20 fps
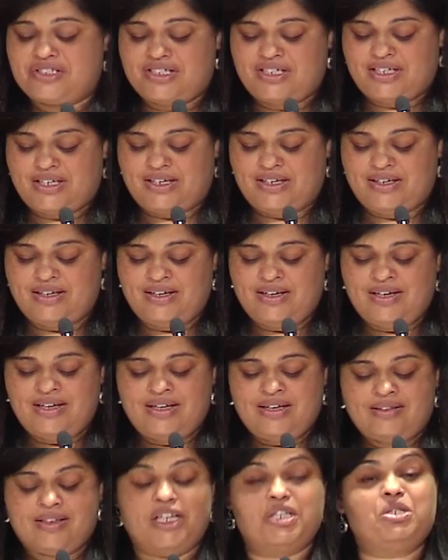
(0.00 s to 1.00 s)
today,
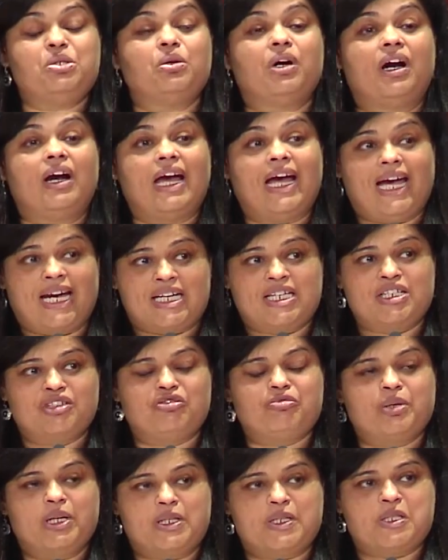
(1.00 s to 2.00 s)
that you are
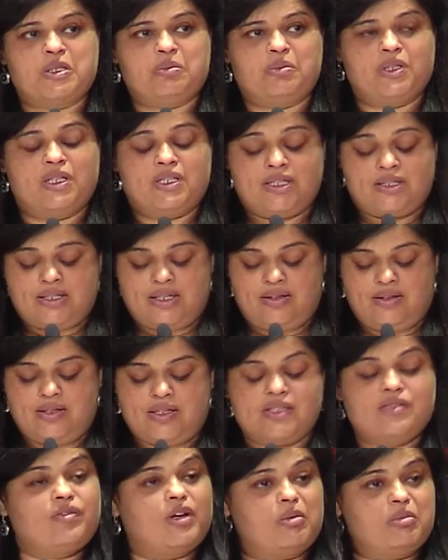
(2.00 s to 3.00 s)
active participants in
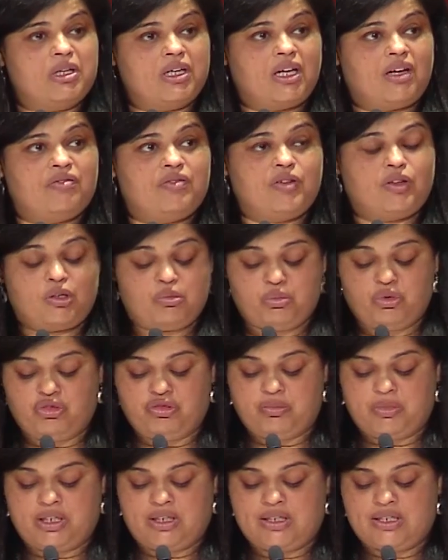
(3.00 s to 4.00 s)
this Farm to Cafeteria
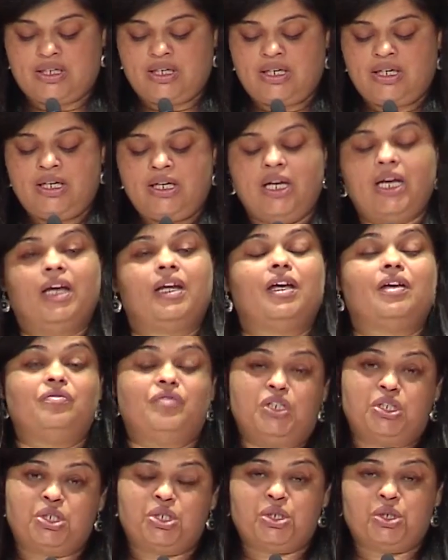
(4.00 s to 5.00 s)
movement, and I
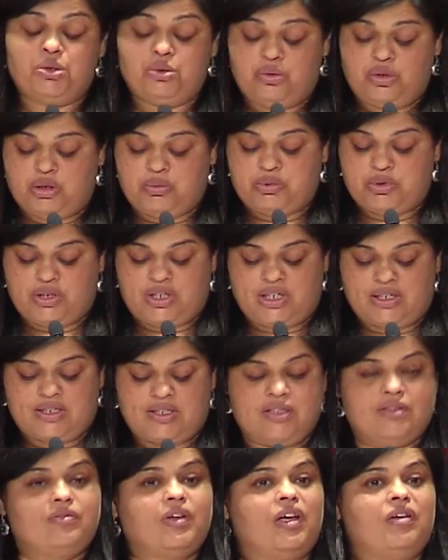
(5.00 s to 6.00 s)
wish you a
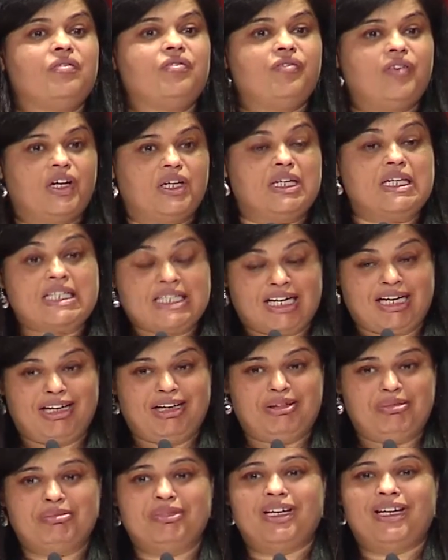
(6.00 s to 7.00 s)
productive and fun
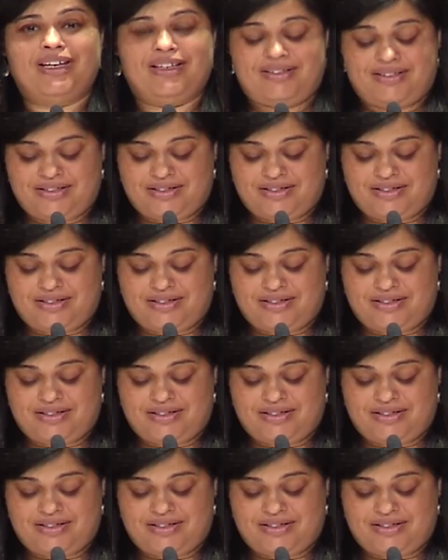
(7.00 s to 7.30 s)
time at the